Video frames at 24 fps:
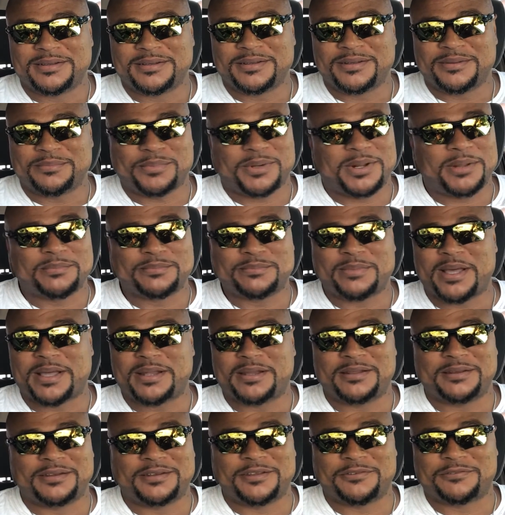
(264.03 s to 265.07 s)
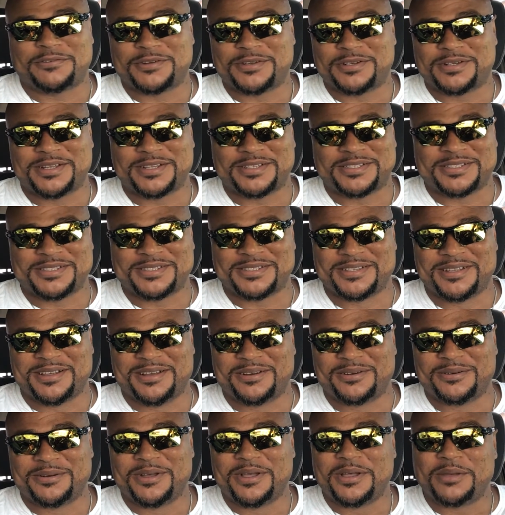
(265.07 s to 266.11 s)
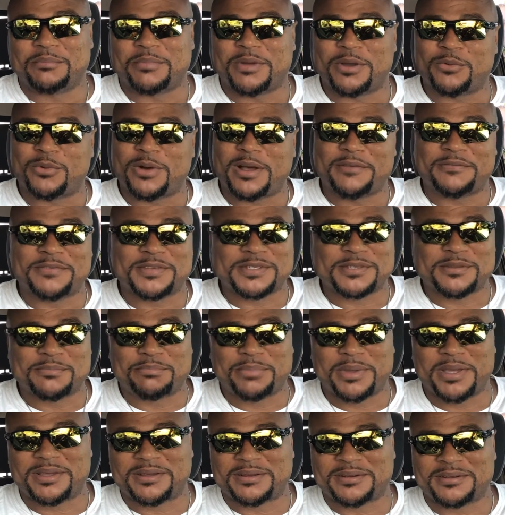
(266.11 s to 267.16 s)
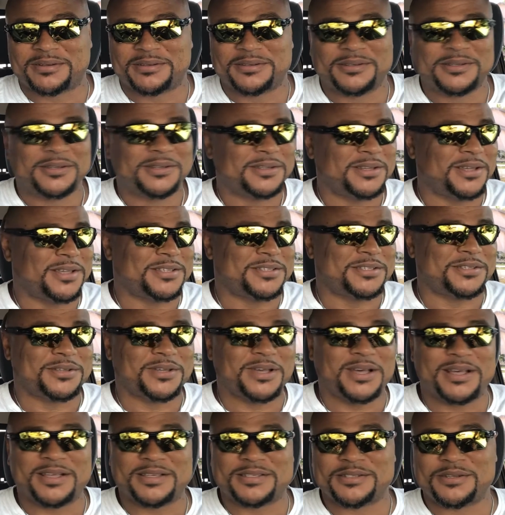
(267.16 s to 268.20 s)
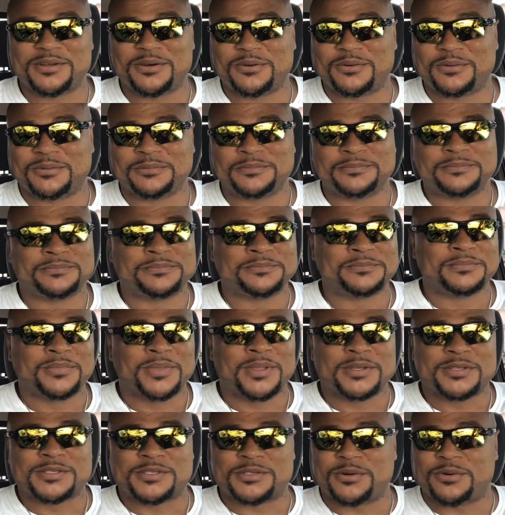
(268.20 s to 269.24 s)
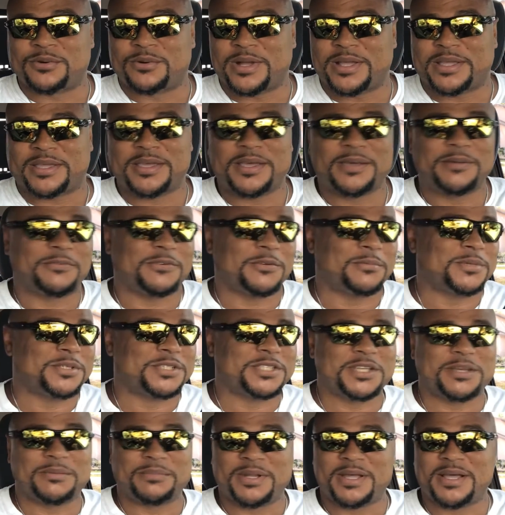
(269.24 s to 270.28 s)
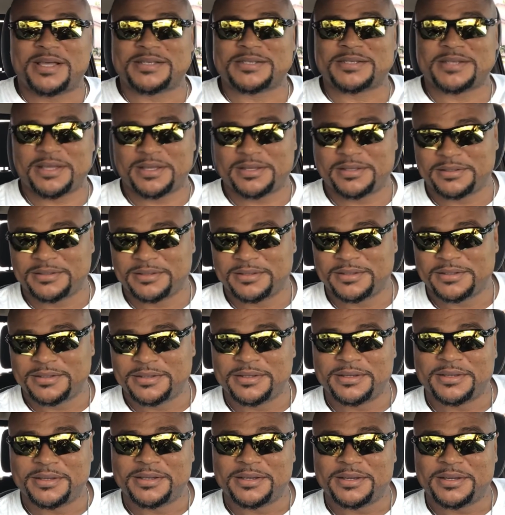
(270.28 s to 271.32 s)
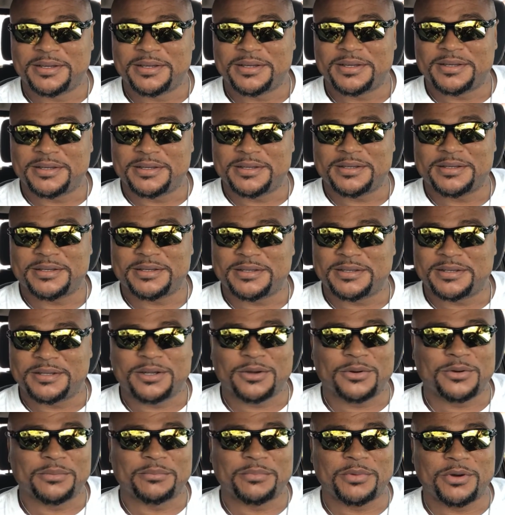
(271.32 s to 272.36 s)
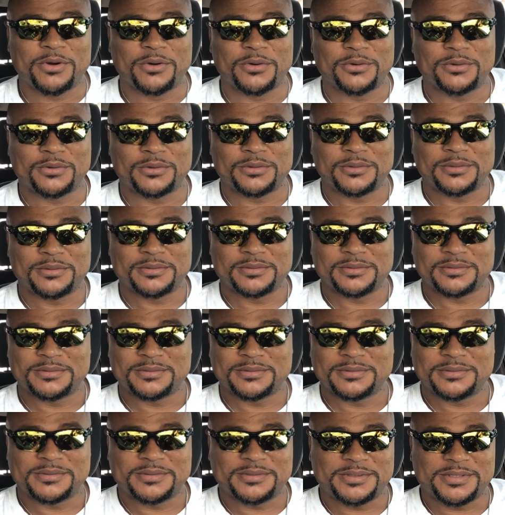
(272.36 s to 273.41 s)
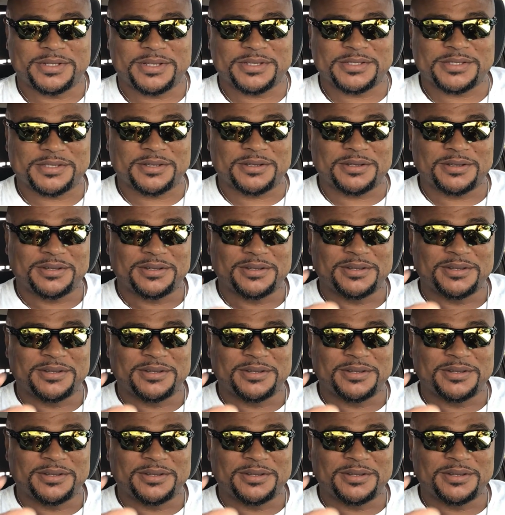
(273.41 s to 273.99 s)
But I'm battling different addictions now. My wife is a baker, as you guys know. So I came from the gym last night. Lo and behold, there's a